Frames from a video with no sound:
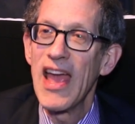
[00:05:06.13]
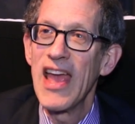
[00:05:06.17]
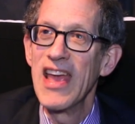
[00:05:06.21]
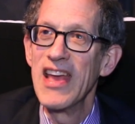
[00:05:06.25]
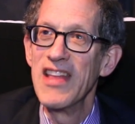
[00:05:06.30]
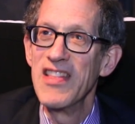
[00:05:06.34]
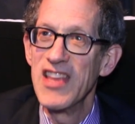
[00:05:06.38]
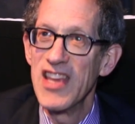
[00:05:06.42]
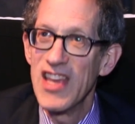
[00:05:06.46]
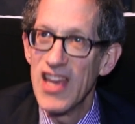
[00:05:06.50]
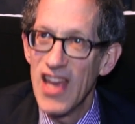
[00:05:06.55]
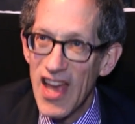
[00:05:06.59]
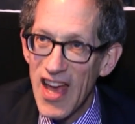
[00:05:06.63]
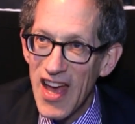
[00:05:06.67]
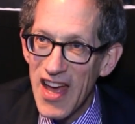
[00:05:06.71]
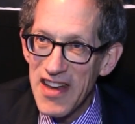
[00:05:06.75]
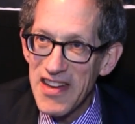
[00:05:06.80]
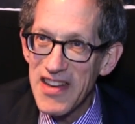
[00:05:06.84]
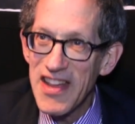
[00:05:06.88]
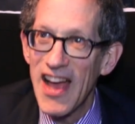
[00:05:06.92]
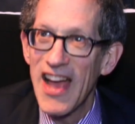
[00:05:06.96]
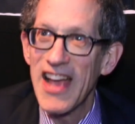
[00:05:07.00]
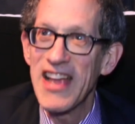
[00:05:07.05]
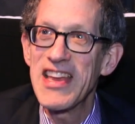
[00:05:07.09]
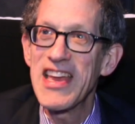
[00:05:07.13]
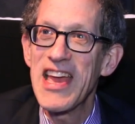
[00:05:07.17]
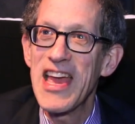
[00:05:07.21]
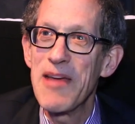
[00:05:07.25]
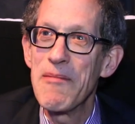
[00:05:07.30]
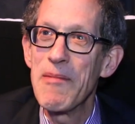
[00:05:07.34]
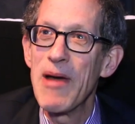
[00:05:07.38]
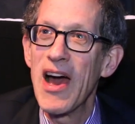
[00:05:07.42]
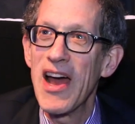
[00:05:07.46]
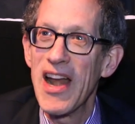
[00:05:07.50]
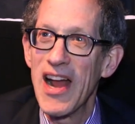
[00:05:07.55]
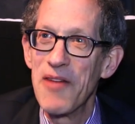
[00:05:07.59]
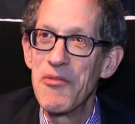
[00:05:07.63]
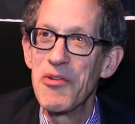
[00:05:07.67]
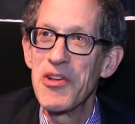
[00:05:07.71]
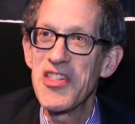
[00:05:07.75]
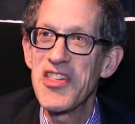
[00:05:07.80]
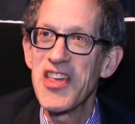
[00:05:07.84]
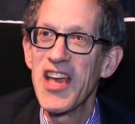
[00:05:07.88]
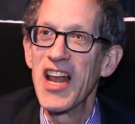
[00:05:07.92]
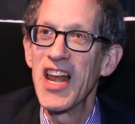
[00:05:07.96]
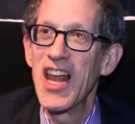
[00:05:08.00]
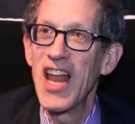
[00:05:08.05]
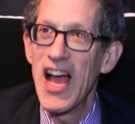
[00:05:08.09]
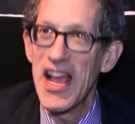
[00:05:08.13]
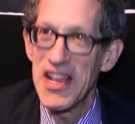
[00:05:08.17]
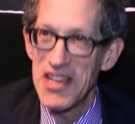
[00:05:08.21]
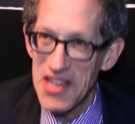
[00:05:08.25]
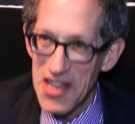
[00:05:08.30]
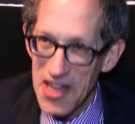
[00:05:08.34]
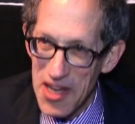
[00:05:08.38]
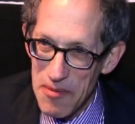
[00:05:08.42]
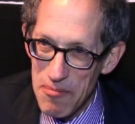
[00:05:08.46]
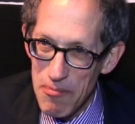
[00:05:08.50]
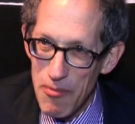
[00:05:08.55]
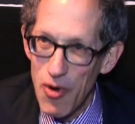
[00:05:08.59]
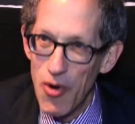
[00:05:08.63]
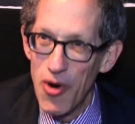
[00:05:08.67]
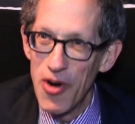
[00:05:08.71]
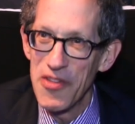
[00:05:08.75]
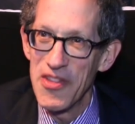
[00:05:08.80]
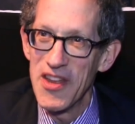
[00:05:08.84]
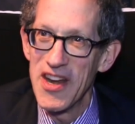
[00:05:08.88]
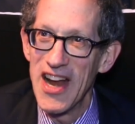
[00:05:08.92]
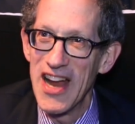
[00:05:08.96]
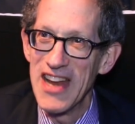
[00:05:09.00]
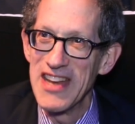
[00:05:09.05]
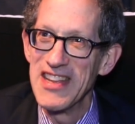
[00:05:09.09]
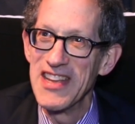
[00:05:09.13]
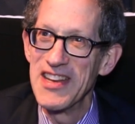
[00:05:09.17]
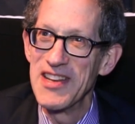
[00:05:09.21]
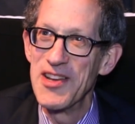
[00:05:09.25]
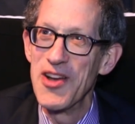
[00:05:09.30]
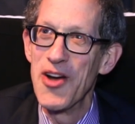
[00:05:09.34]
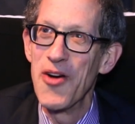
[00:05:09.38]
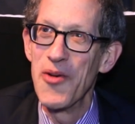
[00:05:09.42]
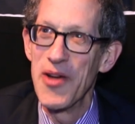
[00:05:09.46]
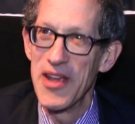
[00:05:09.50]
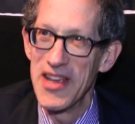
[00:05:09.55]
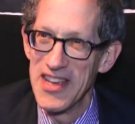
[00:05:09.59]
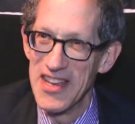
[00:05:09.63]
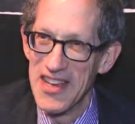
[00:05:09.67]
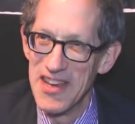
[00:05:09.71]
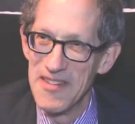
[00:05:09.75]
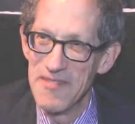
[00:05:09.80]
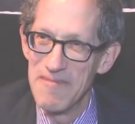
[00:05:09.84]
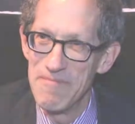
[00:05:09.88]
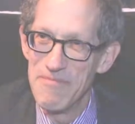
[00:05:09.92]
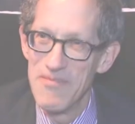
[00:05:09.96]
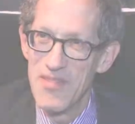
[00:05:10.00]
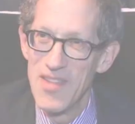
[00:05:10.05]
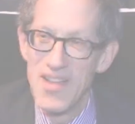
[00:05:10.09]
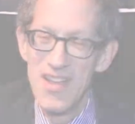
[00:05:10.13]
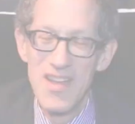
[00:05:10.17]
In the end, I came out, I would say, liking him more than I did going in.